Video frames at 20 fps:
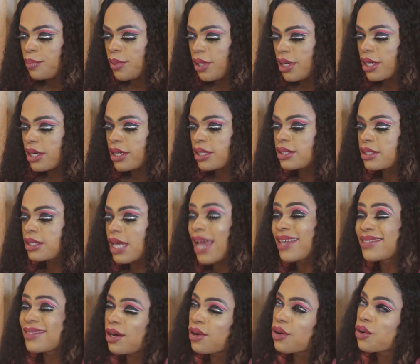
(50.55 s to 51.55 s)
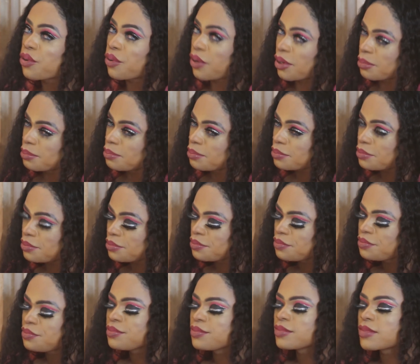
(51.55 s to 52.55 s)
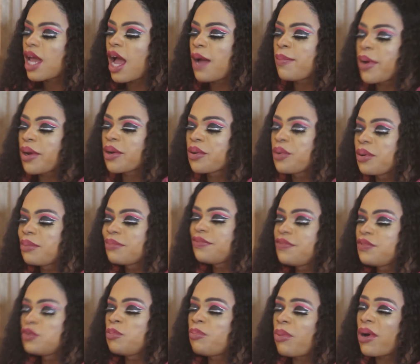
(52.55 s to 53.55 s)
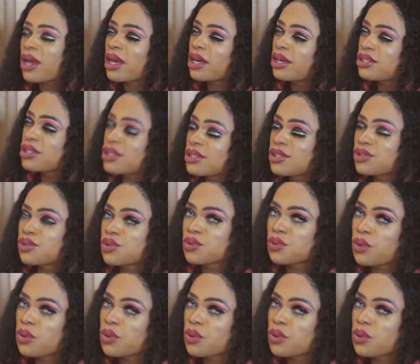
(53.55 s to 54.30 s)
Because I sell cream, and my cream full package is